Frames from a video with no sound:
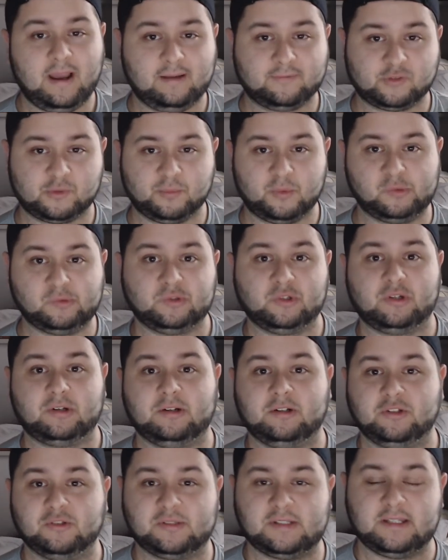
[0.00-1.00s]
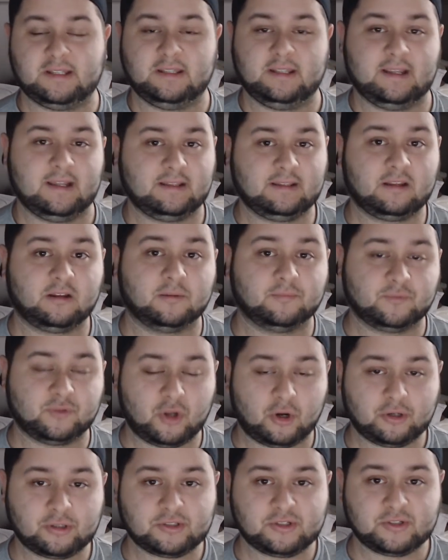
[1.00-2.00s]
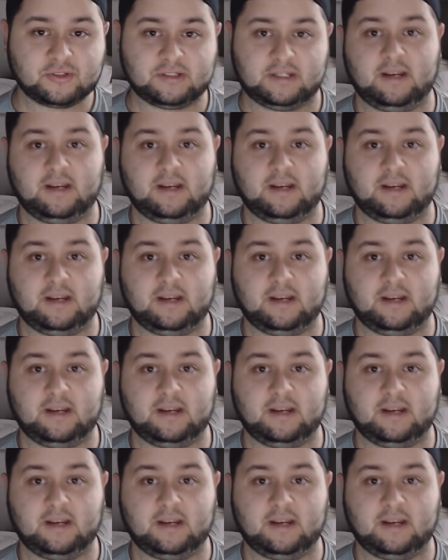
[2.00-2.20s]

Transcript: After Momodora, you'll see the ending of Dark Souls,